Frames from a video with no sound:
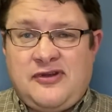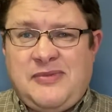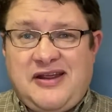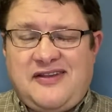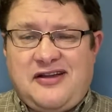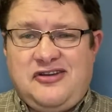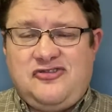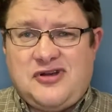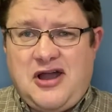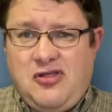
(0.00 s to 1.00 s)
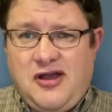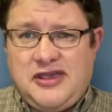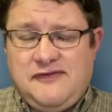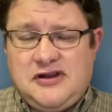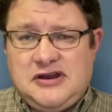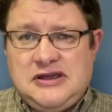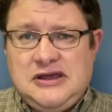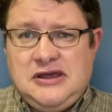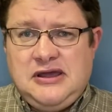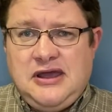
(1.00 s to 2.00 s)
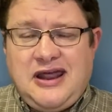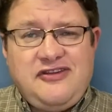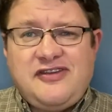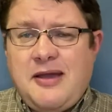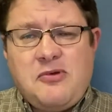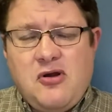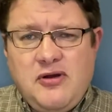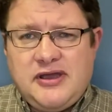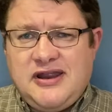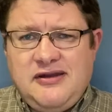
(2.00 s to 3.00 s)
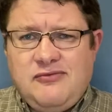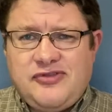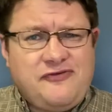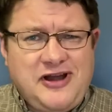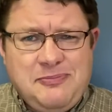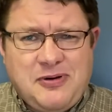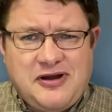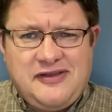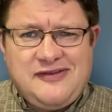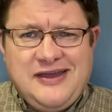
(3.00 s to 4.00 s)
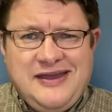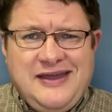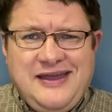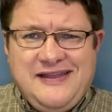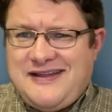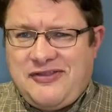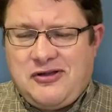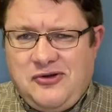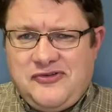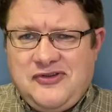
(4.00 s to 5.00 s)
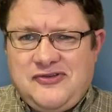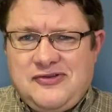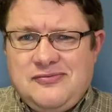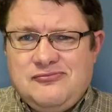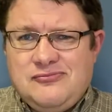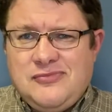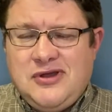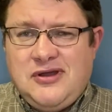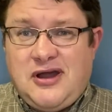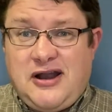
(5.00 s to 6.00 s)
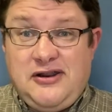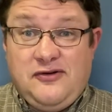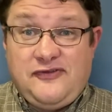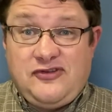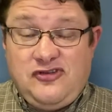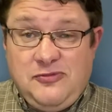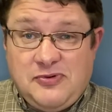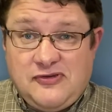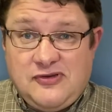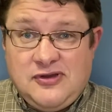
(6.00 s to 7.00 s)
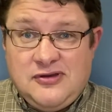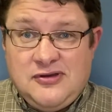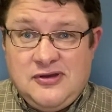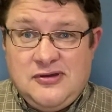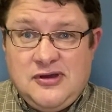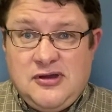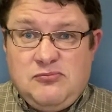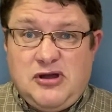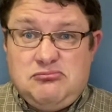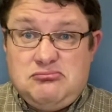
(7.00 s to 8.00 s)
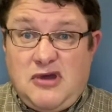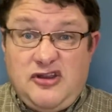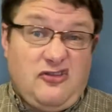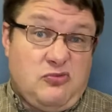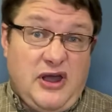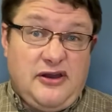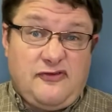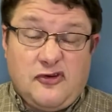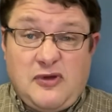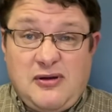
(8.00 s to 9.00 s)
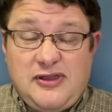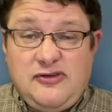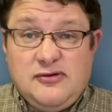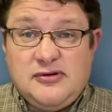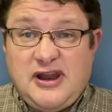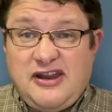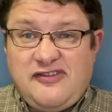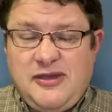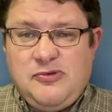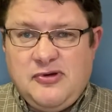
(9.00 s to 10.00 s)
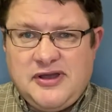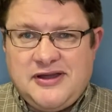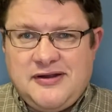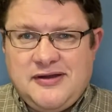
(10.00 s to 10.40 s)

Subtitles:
I'm not exactly sure how long even. I just kept going. And what the funny part is, it's not the closest. I didn't know if it's the cheapest. But I just went. It's the first one I went to. I just keep doing it.